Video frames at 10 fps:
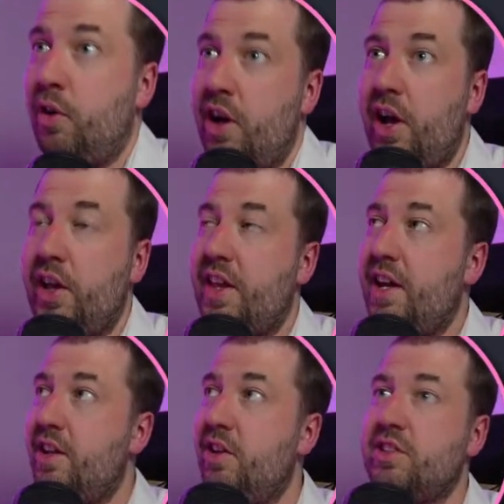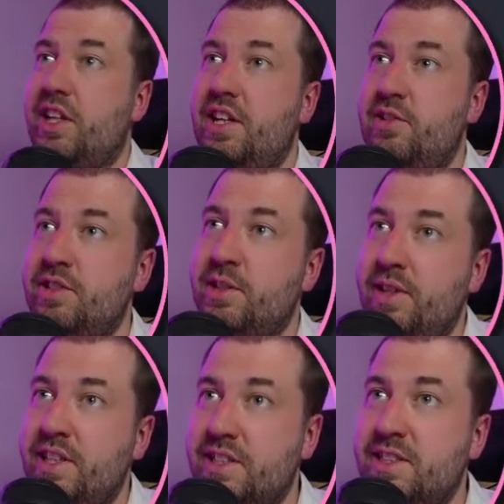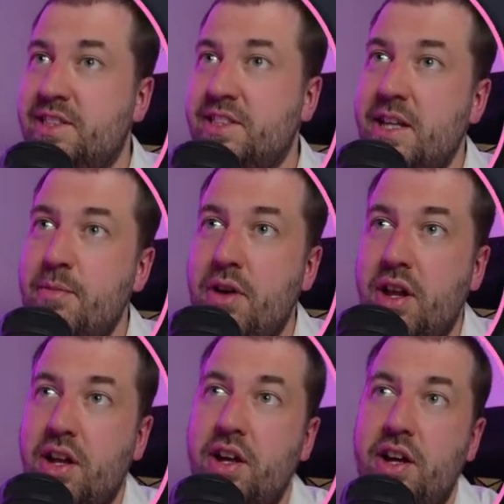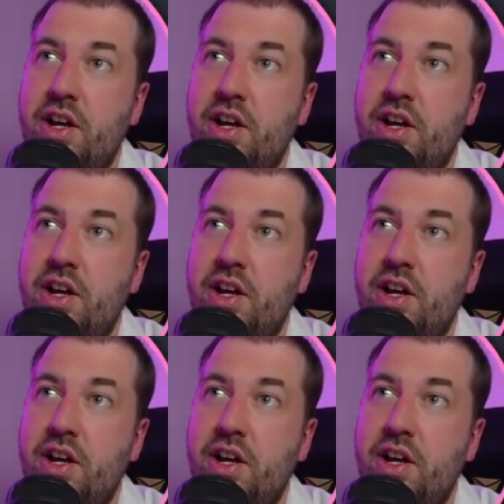they look like they're doing something similar